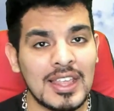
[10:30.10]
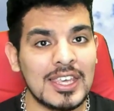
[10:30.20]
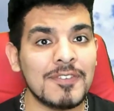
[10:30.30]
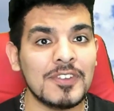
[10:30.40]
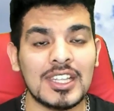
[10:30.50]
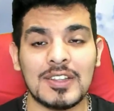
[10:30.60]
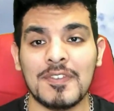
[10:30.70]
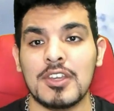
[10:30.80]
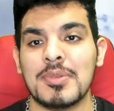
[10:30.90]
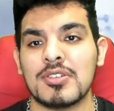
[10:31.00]
If you like the
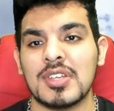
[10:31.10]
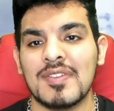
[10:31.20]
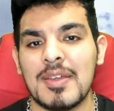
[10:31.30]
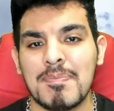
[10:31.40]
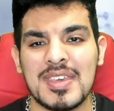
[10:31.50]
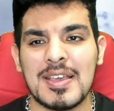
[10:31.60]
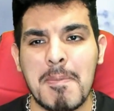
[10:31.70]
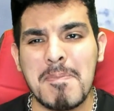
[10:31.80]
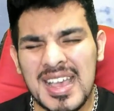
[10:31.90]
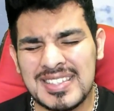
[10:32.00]
video, make sure to give it a big
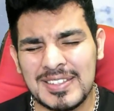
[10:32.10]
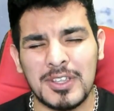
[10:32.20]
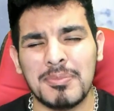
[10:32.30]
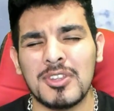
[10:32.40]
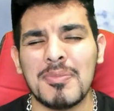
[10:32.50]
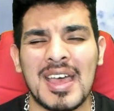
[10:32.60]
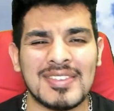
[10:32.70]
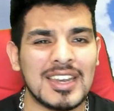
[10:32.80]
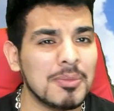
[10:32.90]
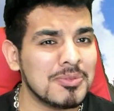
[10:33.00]
massive thumbs up,
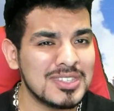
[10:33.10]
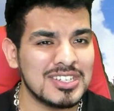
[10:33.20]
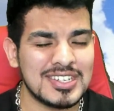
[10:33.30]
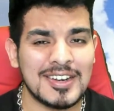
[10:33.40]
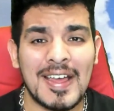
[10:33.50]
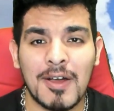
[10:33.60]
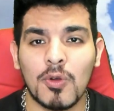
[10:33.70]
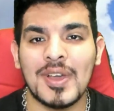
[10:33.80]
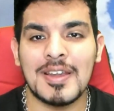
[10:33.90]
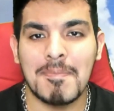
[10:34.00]
as it helps me and the channel out
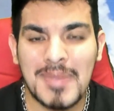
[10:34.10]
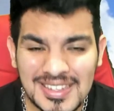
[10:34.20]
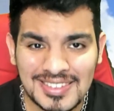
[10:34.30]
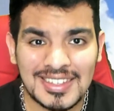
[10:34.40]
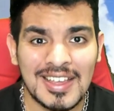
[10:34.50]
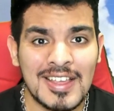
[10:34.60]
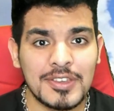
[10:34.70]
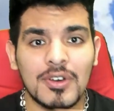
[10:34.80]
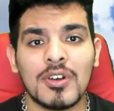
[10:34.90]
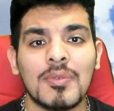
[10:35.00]
quite immensely. If
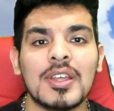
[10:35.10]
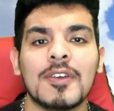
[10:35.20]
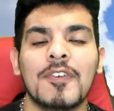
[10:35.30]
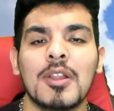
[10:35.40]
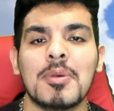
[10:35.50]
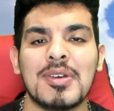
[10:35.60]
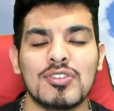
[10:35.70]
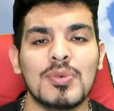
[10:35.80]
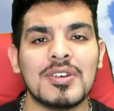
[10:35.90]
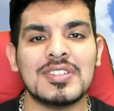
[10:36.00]
you aren't already, you can follow me on my
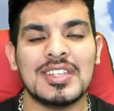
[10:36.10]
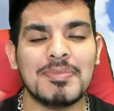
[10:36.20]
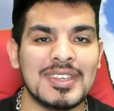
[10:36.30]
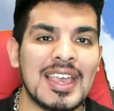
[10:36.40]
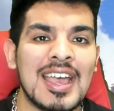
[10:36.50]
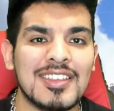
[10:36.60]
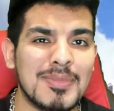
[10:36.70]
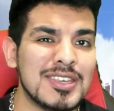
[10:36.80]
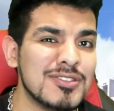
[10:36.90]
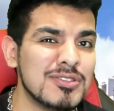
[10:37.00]
Twitter, same thing as
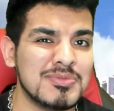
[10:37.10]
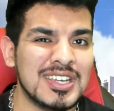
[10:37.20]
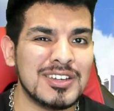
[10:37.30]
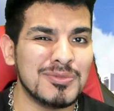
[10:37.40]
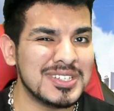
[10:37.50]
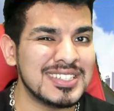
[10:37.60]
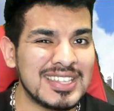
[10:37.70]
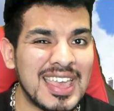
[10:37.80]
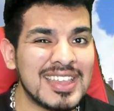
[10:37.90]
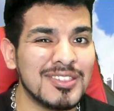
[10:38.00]
my YouTube channel, which
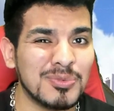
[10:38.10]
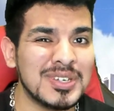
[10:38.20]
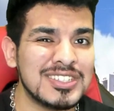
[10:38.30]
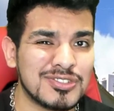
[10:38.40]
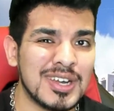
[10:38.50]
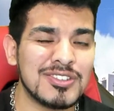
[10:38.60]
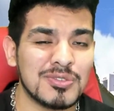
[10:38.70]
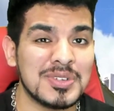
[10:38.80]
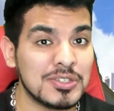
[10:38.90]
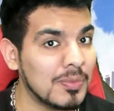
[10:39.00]
is Ed the Wiz, trying
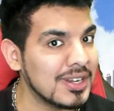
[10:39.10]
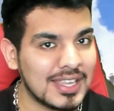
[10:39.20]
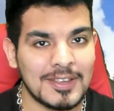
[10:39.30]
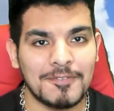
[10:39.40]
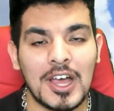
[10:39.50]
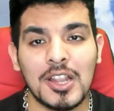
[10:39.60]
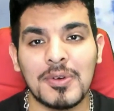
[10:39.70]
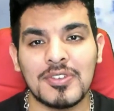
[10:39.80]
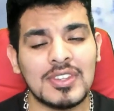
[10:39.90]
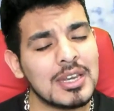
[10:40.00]
to reach 1K
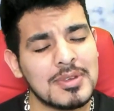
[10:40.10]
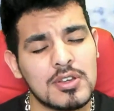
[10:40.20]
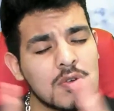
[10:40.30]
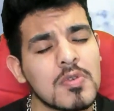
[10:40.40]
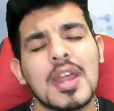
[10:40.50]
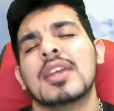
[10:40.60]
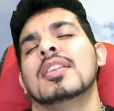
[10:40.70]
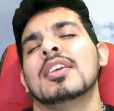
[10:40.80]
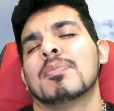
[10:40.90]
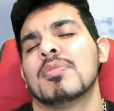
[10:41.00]
followers, so that'd be
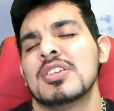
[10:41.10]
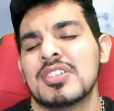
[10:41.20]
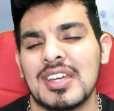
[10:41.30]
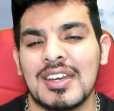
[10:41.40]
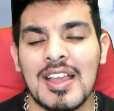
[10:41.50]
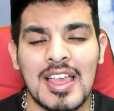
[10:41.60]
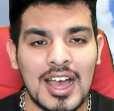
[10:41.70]
greatly appreciated.